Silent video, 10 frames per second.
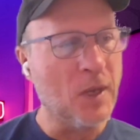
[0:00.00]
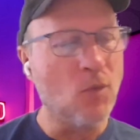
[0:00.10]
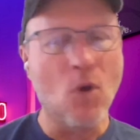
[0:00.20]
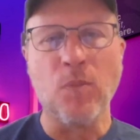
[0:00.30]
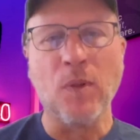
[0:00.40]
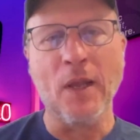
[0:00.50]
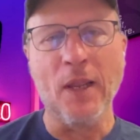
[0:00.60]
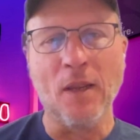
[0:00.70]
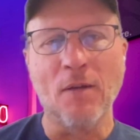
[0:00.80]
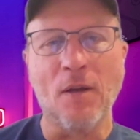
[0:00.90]
me
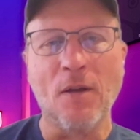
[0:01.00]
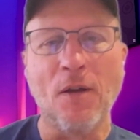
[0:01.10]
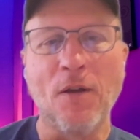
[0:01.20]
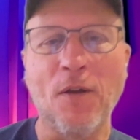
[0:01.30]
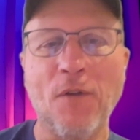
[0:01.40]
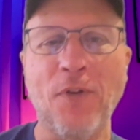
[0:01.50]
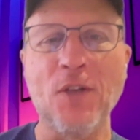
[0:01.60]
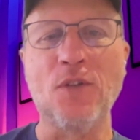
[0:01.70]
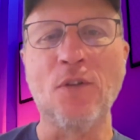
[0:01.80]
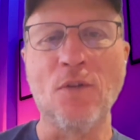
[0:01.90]
role-playing a
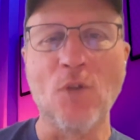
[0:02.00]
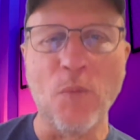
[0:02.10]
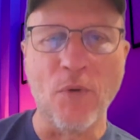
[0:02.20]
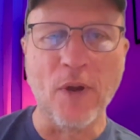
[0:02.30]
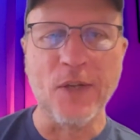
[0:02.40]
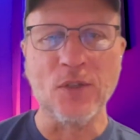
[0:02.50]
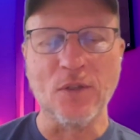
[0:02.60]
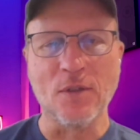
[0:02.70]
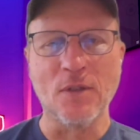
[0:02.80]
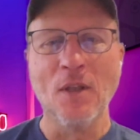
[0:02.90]
fashion
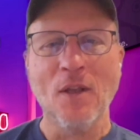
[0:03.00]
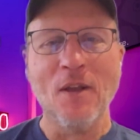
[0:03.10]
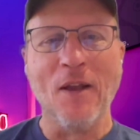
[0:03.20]
operations